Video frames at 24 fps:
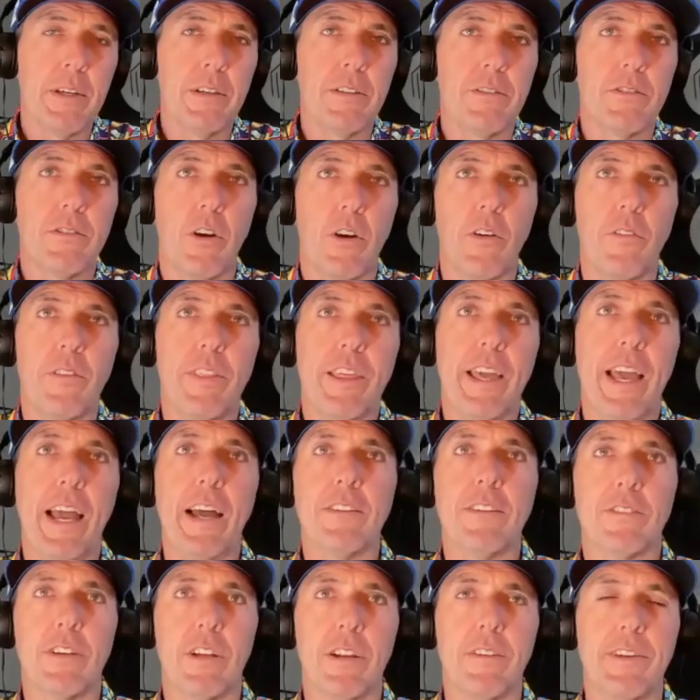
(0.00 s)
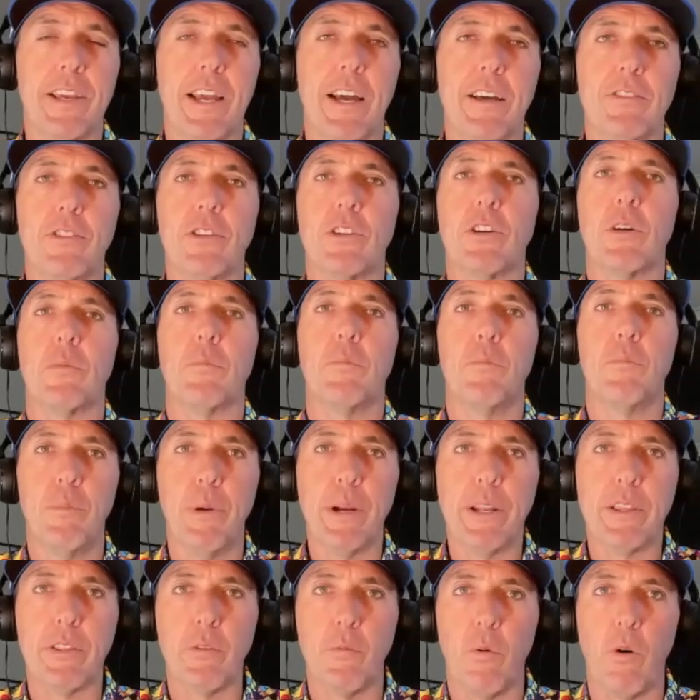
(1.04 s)
So the outside of your house, you could
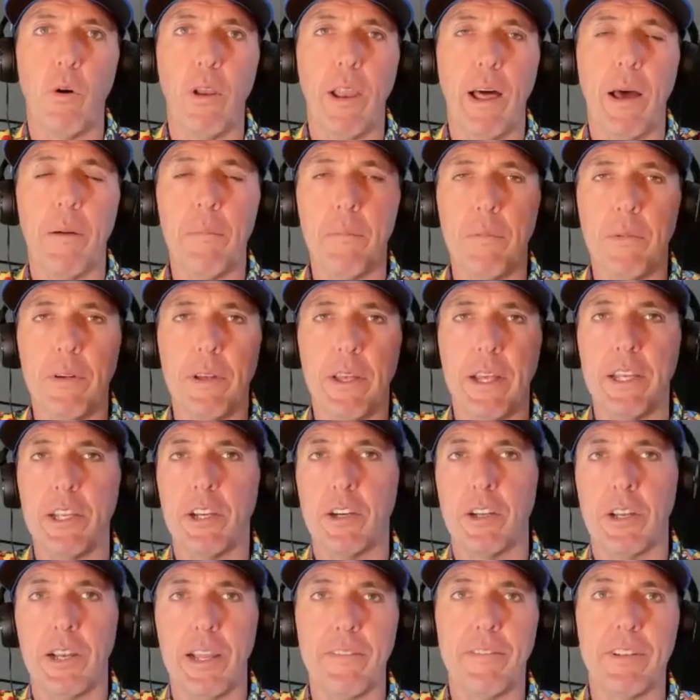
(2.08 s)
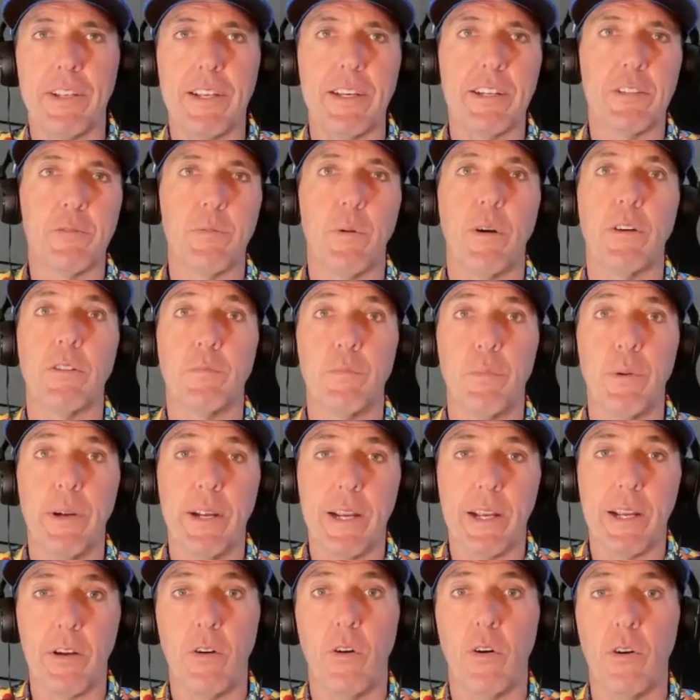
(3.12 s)
brick the wall up and you could leave it exposed
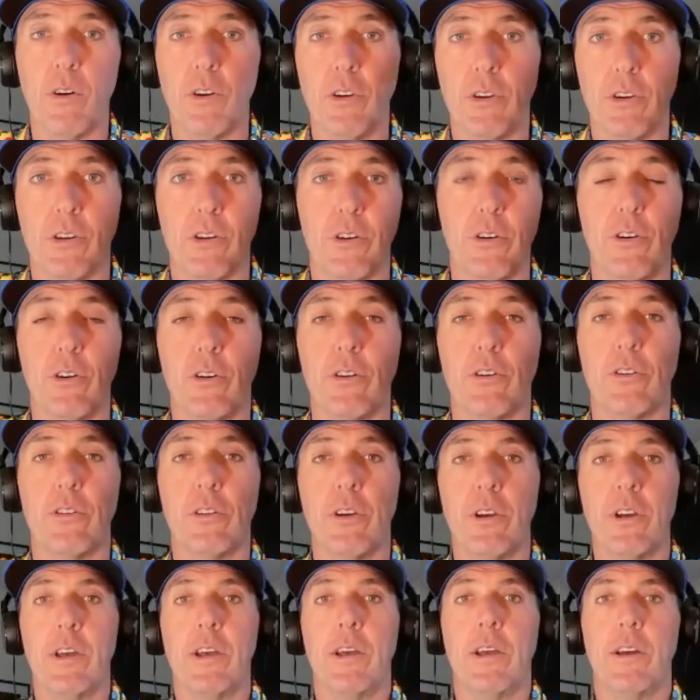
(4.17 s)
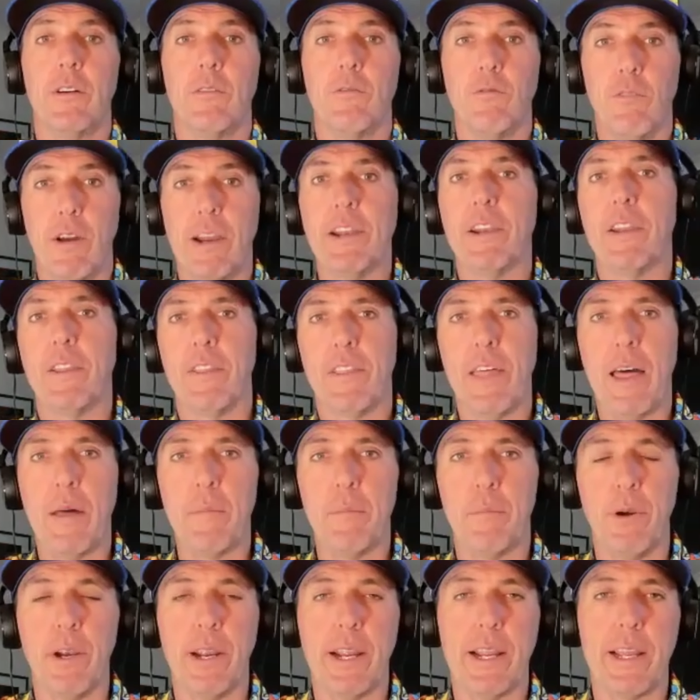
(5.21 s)
brick, or you could render that
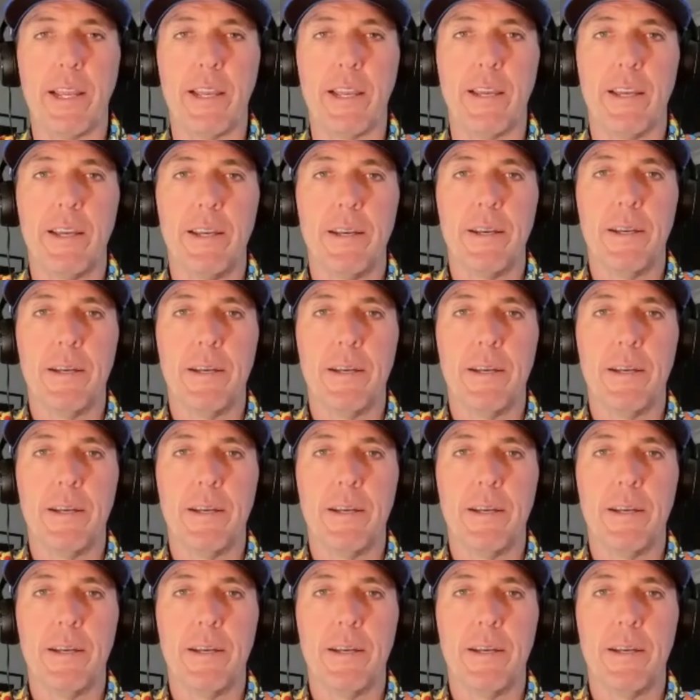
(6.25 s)
brick.